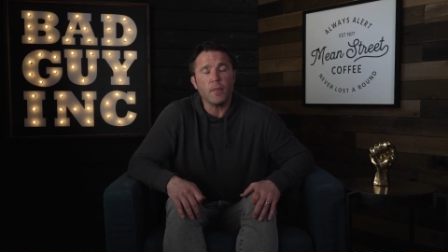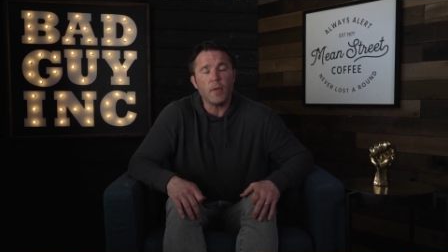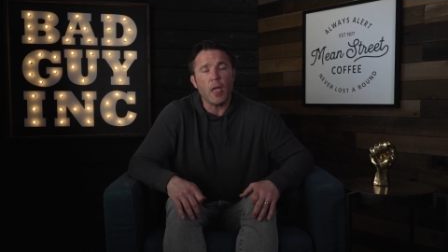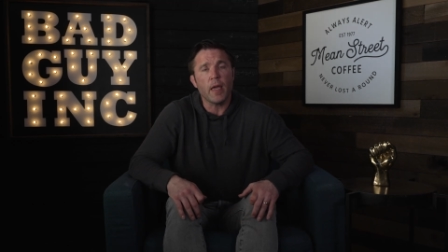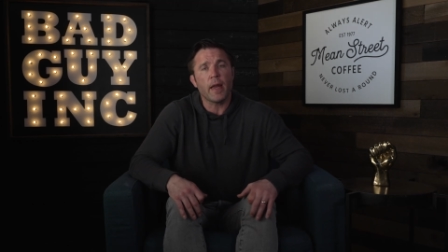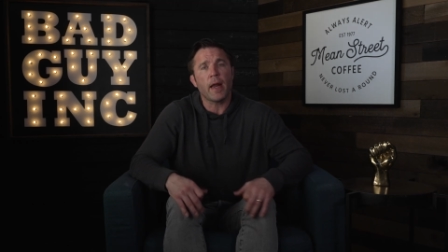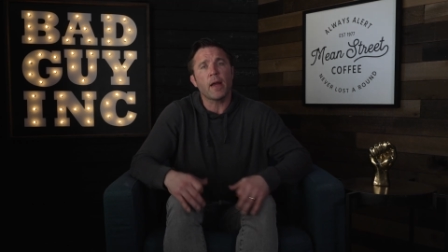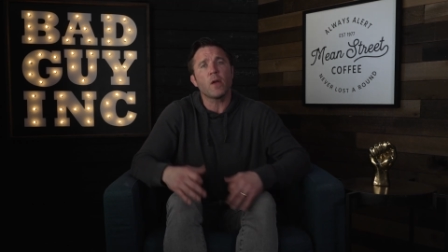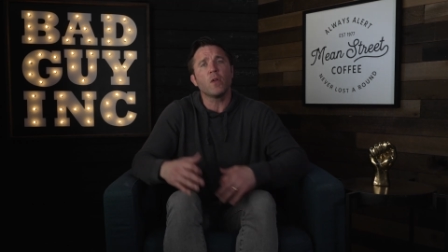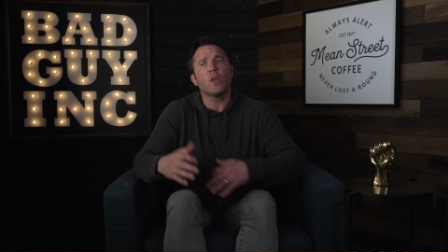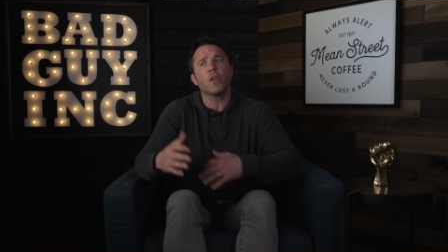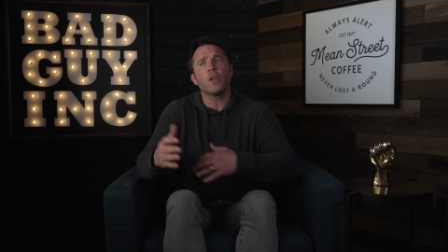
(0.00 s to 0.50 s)

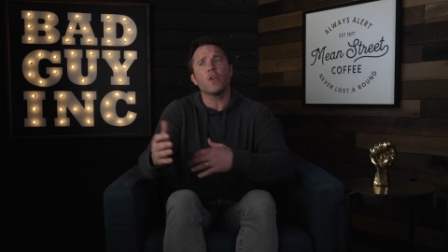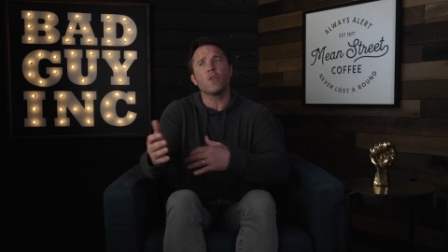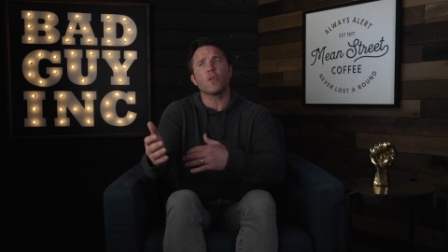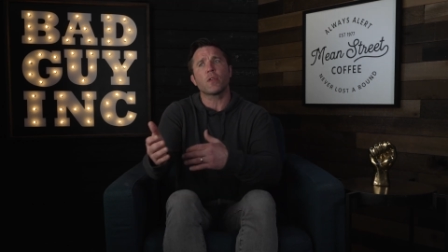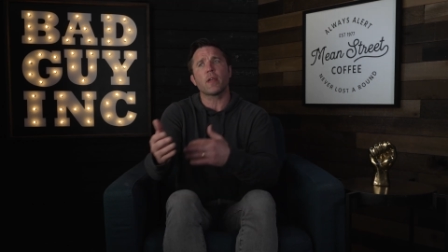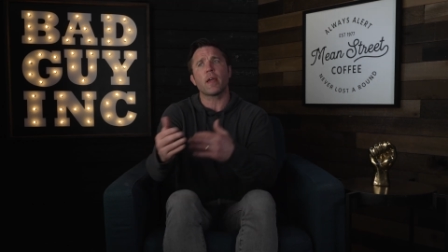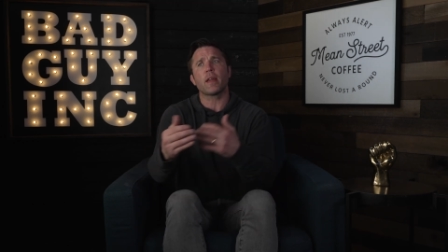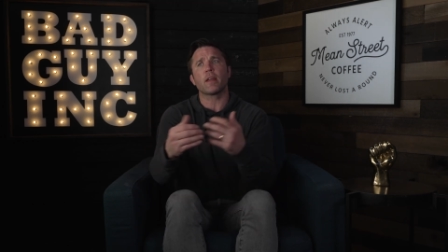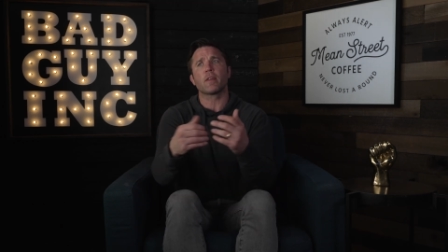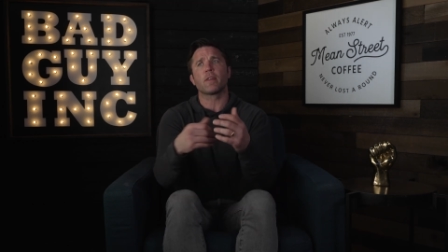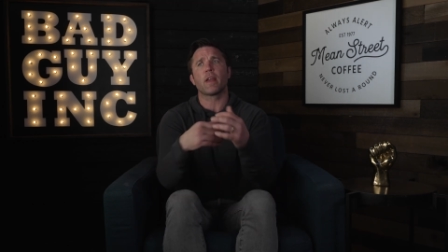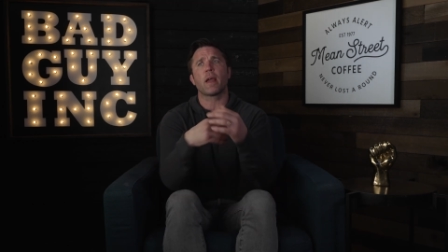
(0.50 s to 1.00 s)
And I only use
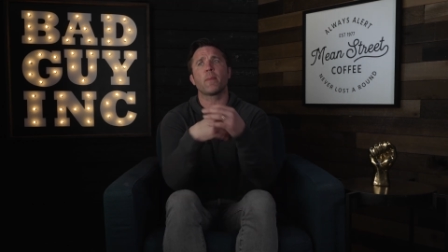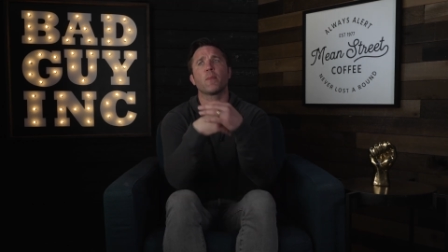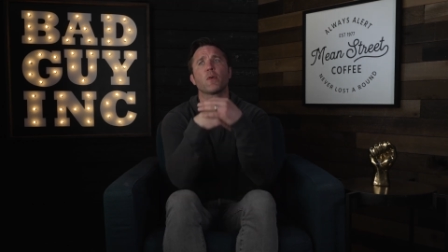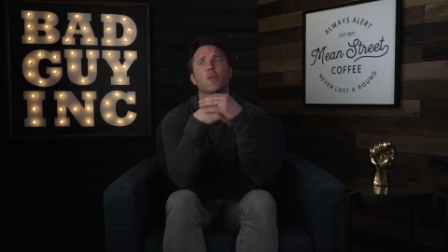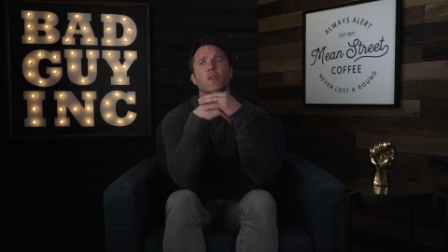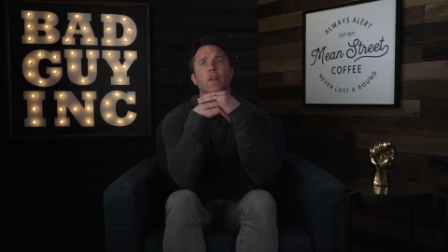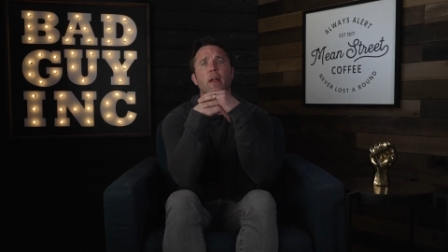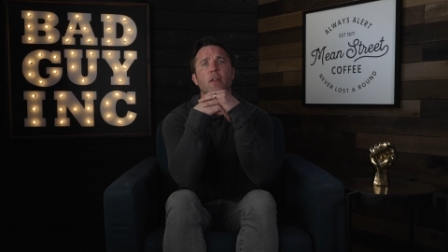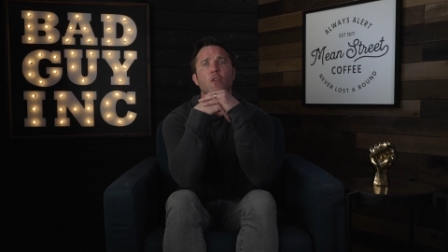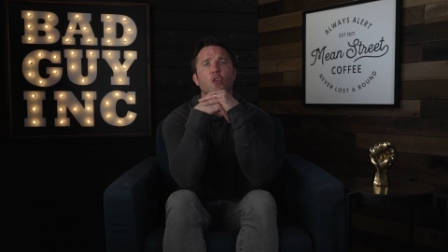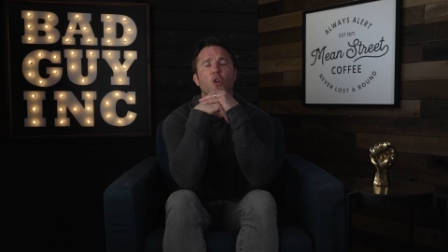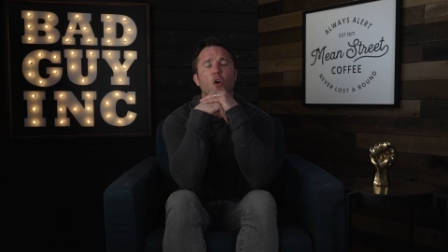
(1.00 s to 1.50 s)
that example
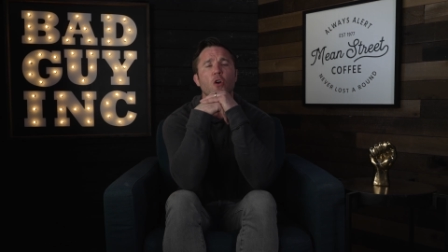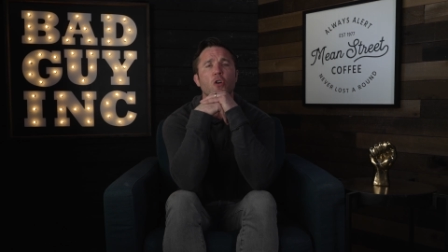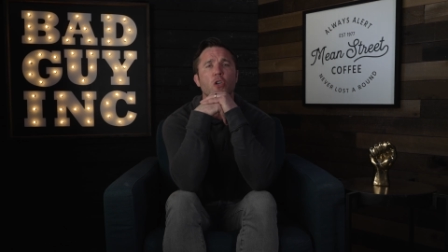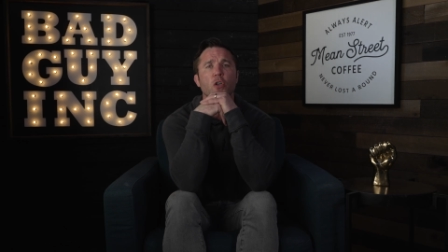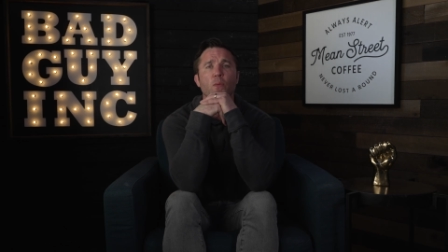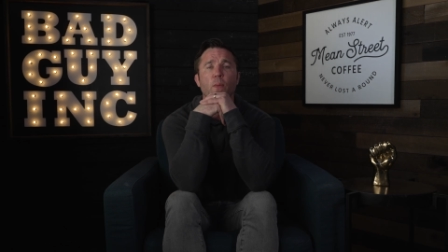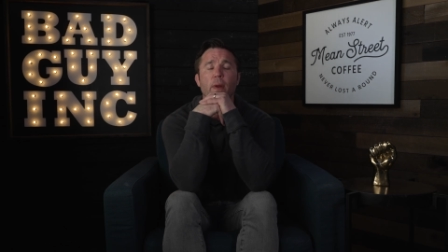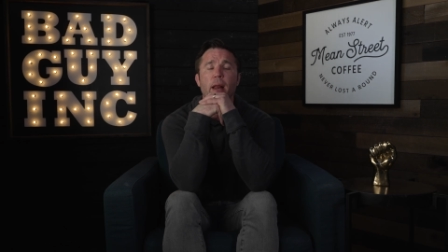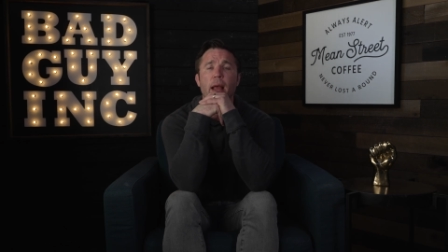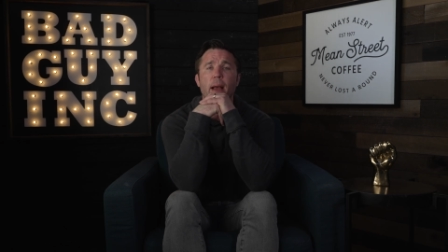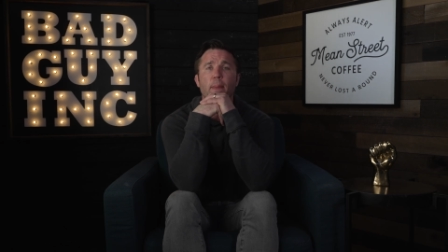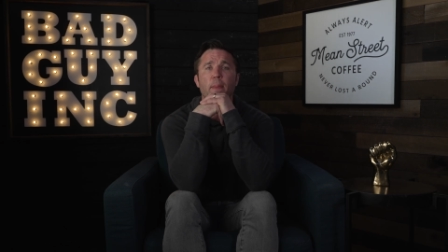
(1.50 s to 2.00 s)
because that's
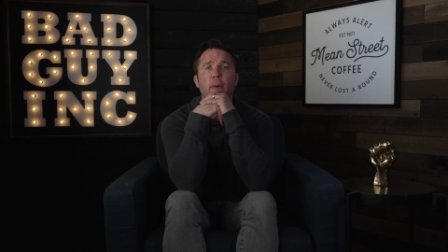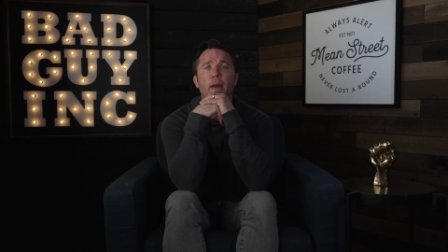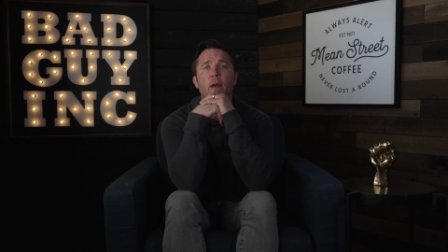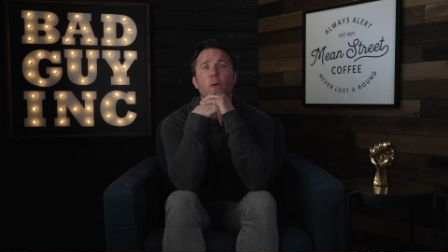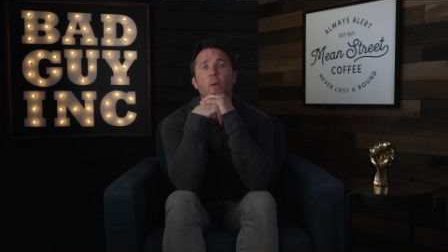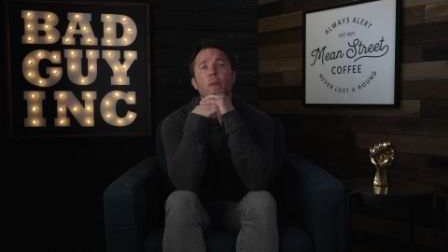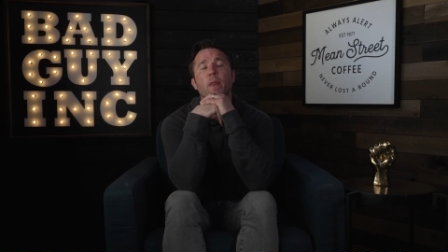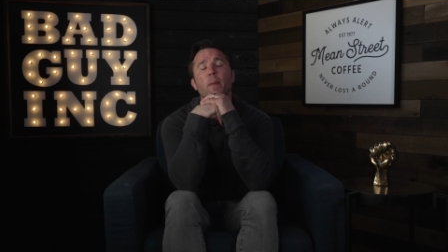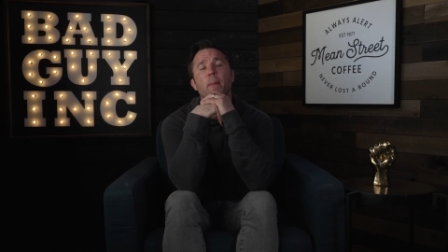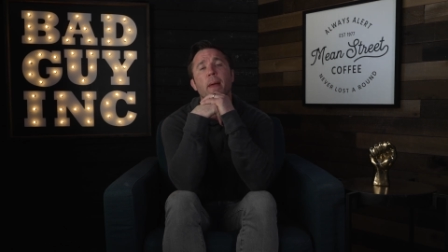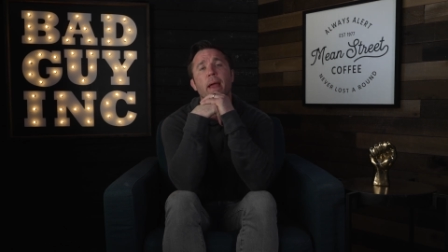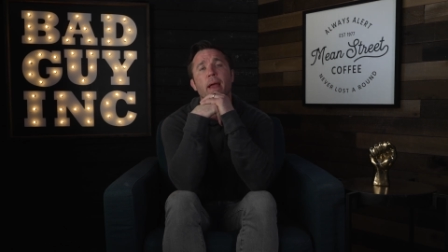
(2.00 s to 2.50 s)
largely what happened here
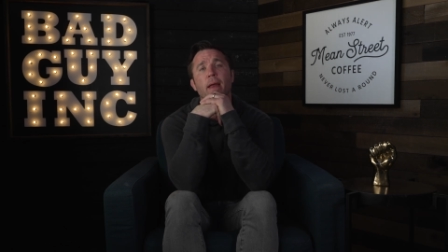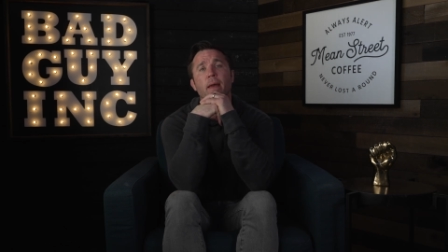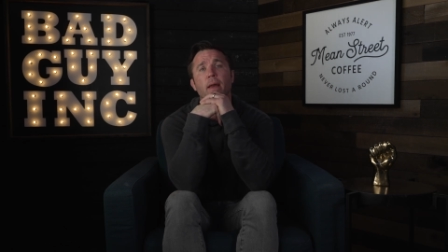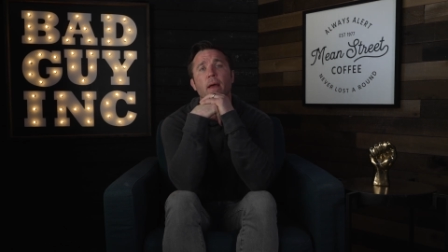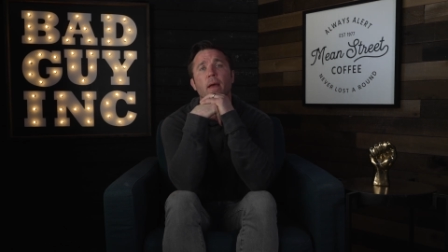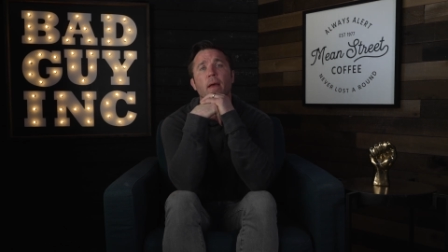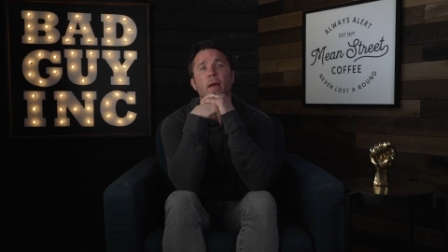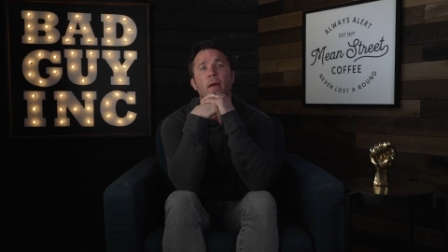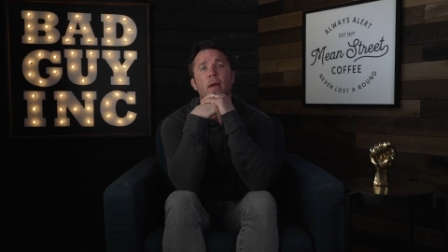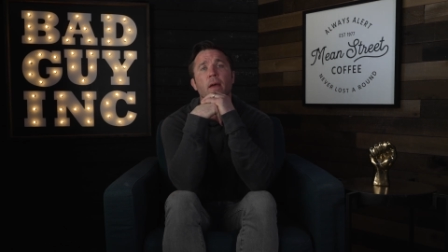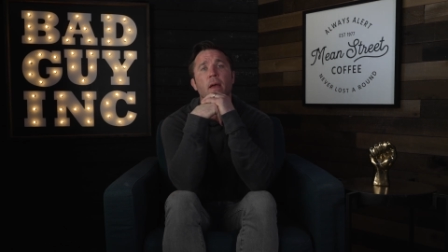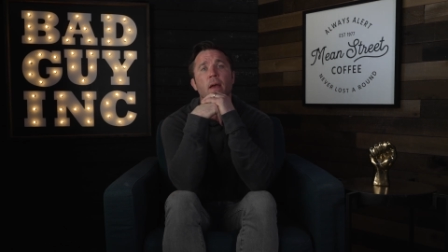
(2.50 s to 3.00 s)
with Amanda.